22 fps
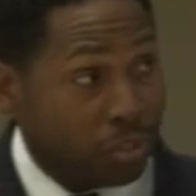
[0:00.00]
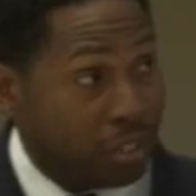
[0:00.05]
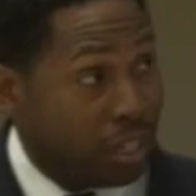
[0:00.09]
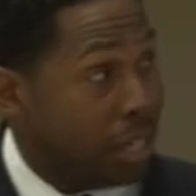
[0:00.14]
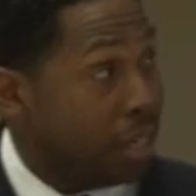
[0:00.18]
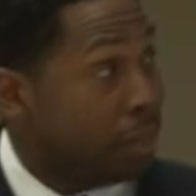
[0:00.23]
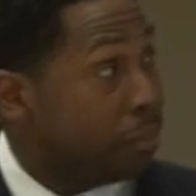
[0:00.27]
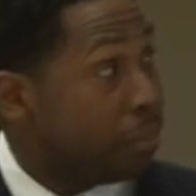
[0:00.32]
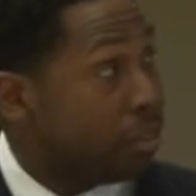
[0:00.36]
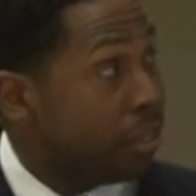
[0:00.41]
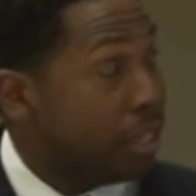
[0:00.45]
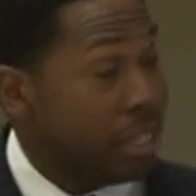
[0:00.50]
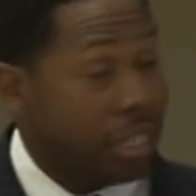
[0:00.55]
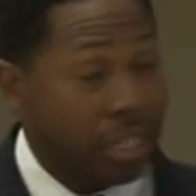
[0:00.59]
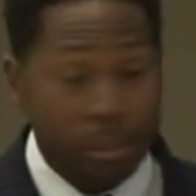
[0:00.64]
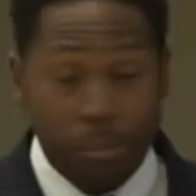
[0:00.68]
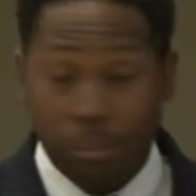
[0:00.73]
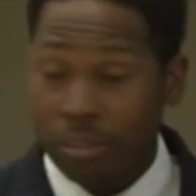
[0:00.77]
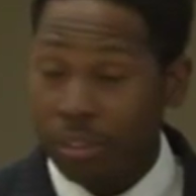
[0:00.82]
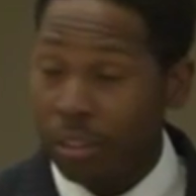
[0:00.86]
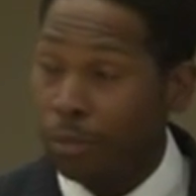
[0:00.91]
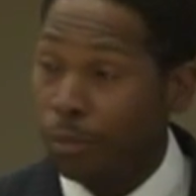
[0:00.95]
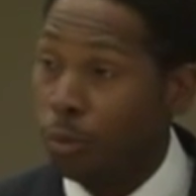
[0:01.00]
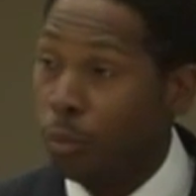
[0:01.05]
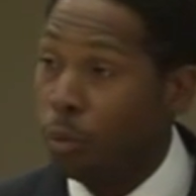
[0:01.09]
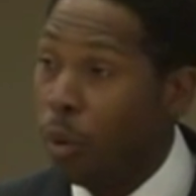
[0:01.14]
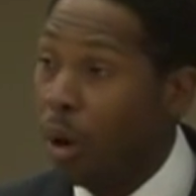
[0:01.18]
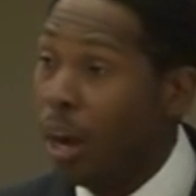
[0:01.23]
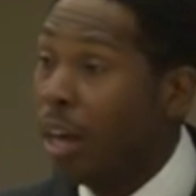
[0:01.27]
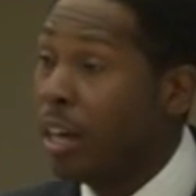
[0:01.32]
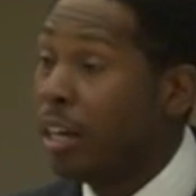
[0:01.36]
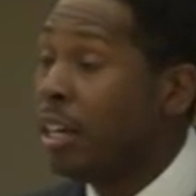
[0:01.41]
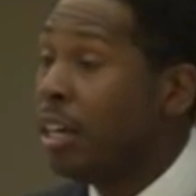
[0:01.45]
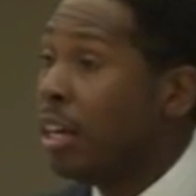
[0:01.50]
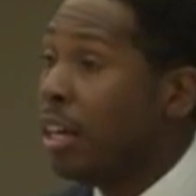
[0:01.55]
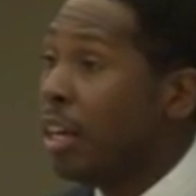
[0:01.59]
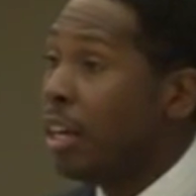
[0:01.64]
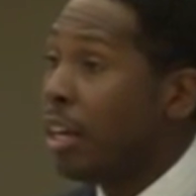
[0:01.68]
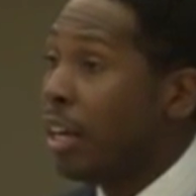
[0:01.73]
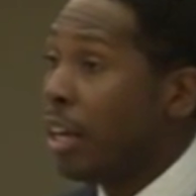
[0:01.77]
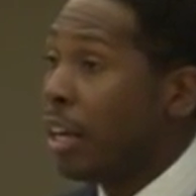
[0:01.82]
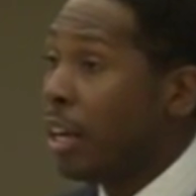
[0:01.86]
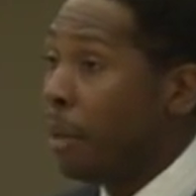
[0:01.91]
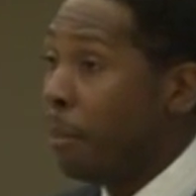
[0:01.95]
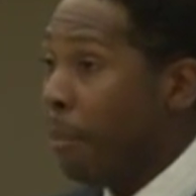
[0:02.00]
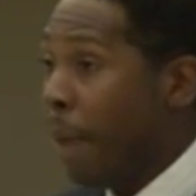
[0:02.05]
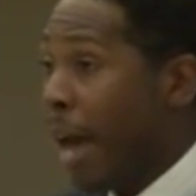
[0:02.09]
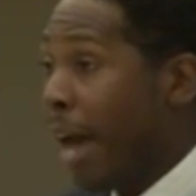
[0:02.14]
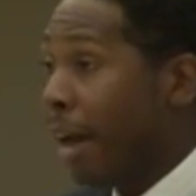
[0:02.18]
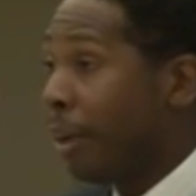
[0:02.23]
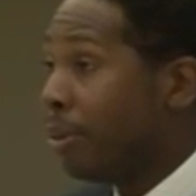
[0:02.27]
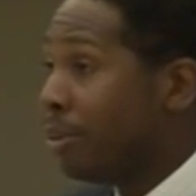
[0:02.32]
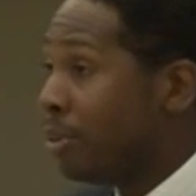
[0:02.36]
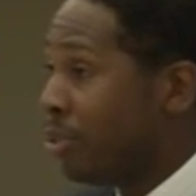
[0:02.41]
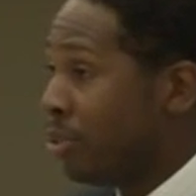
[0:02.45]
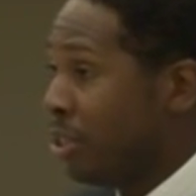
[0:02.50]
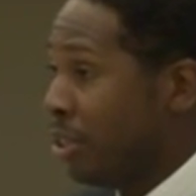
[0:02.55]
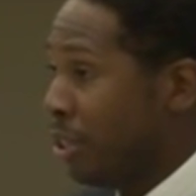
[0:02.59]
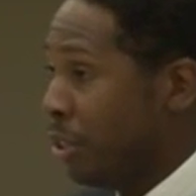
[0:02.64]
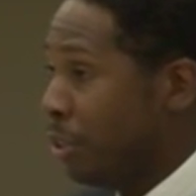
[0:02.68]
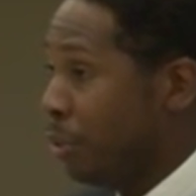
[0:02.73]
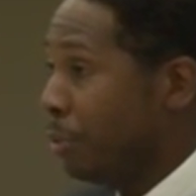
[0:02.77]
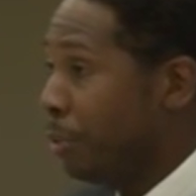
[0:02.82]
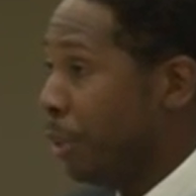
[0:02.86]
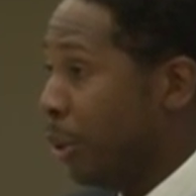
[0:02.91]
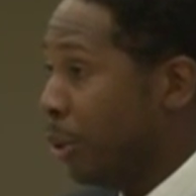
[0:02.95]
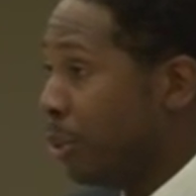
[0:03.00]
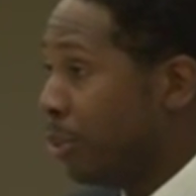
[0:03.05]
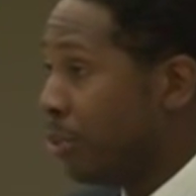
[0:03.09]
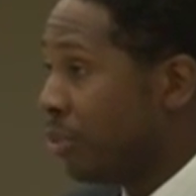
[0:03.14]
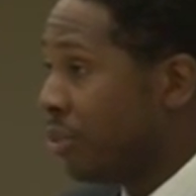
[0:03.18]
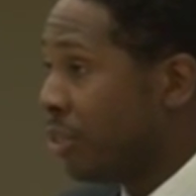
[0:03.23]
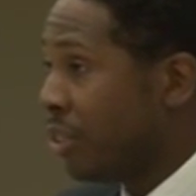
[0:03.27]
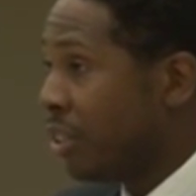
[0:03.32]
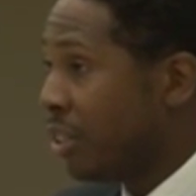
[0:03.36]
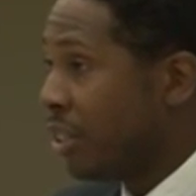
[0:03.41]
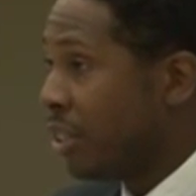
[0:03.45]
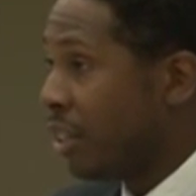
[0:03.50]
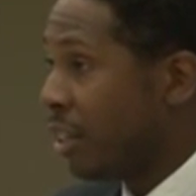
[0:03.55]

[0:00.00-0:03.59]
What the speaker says: same themes of what matters to you most.